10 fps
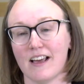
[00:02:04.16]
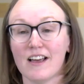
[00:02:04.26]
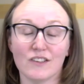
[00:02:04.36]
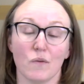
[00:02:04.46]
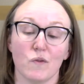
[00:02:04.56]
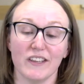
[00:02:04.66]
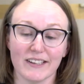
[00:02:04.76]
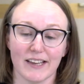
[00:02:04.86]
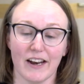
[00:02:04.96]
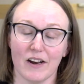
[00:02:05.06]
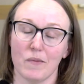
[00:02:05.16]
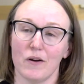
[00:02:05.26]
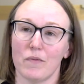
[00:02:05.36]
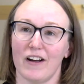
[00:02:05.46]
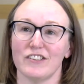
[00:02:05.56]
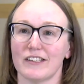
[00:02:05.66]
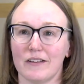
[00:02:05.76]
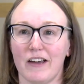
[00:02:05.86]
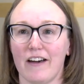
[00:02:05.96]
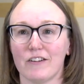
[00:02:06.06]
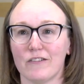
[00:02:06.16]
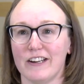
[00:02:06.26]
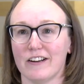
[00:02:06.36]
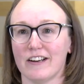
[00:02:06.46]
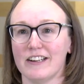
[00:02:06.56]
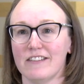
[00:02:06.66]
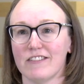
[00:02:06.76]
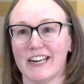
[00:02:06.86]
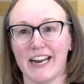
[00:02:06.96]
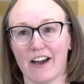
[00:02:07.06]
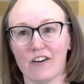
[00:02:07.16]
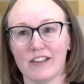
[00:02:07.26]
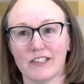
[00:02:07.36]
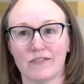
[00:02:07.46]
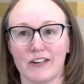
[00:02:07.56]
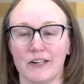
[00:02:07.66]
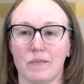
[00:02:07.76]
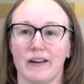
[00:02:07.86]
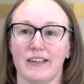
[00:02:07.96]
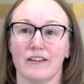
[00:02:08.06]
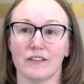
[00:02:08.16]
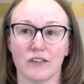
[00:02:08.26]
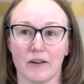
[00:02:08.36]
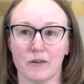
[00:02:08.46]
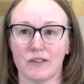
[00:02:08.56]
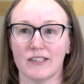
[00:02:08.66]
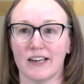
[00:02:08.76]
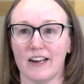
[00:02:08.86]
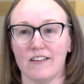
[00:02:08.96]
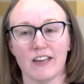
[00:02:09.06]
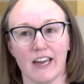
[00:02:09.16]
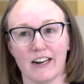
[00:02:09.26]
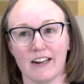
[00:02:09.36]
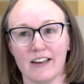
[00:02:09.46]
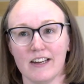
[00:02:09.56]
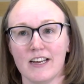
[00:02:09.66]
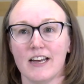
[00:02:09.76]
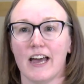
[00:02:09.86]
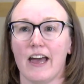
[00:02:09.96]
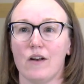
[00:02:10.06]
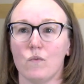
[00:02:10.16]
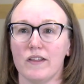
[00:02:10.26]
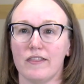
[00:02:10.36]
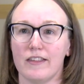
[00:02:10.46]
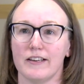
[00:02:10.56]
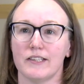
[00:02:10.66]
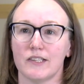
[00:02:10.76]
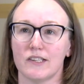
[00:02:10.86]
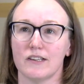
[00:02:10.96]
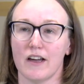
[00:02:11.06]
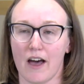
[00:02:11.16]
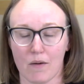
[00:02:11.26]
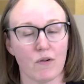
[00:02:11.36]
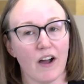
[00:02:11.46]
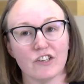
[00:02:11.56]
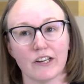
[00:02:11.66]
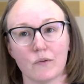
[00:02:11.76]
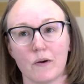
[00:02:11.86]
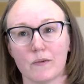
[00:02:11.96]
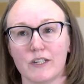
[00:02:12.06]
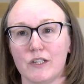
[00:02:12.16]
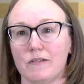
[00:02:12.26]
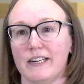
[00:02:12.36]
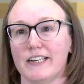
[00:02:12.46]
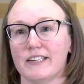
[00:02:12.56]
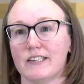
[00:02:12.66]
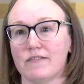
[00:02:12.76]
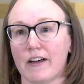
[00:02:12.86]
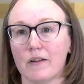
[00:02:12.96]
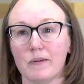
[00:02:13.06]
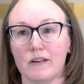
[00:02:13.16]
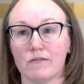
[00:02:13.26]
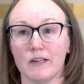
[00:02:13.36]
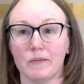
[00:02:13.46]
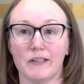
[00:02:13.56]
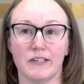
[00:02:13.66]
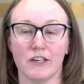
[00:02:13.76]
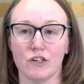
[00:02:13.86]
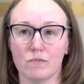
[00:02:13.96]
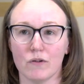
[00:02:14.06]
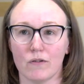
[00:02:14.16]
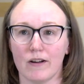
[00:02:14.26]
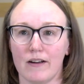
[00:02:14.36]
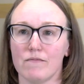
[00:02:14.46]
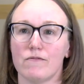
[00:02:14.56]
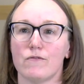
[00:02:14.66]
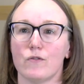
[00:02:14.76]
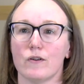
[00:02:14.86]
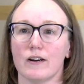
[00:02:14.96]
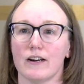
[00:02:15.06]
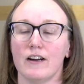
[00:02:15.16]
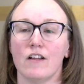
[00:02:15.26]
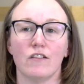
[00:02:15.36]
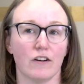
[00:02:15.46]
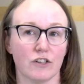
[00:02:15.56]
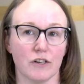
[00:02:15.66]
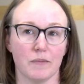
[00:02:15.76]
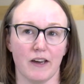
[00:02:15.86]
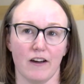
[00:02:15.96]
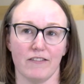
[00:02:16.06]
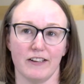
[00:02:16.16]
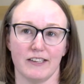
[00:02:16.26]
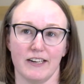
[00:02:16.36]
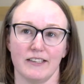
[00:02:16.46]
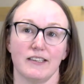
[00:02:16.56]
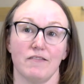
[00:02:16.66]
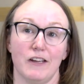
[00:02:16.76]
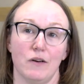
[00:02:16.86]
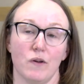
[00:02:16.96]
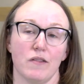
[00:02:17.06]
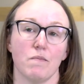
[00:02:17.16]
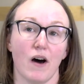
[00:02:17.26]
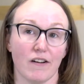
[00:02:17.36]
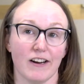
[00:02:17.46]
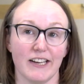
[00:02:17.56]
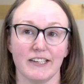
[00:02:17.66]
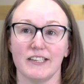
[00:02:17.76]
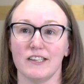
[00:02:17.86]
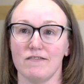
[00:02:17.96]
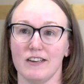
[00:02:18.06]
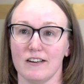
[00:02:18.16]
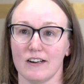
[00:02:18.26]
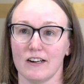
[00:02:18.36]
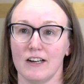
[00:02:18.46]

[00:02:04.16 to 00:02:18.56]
So I'm really excited about a project that we have going on right now that's funded by the Alzheimer's Society of Canada. And with this project, what we're doing is developing a rehabilitation program for long-term care residents living with moderate to severe